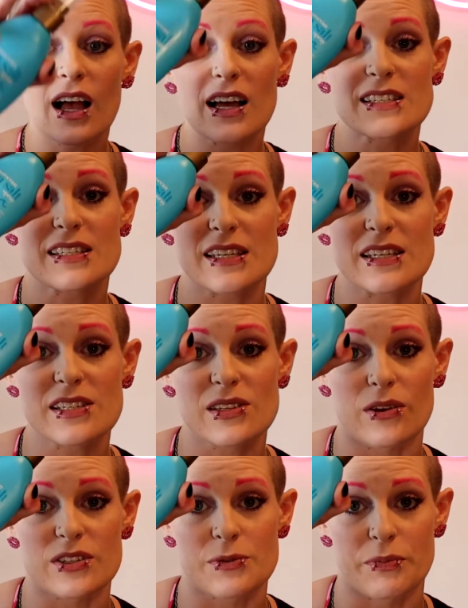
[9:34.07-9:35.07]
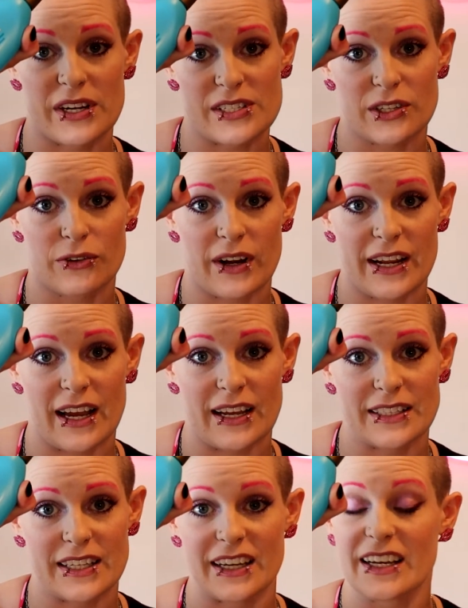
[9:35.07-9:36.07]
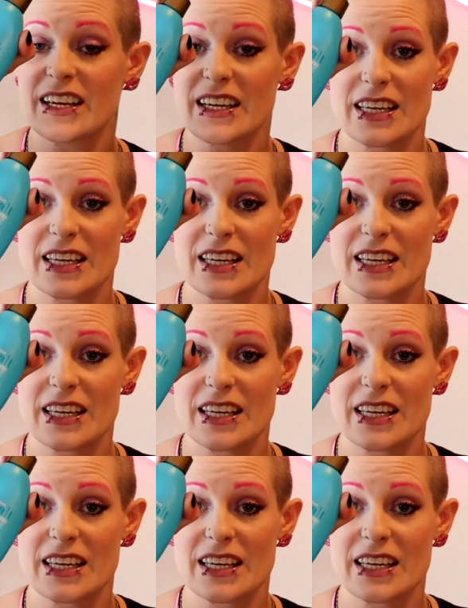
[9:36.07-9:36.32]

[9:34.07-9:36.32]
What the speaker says: a sea salt spray is a great idea.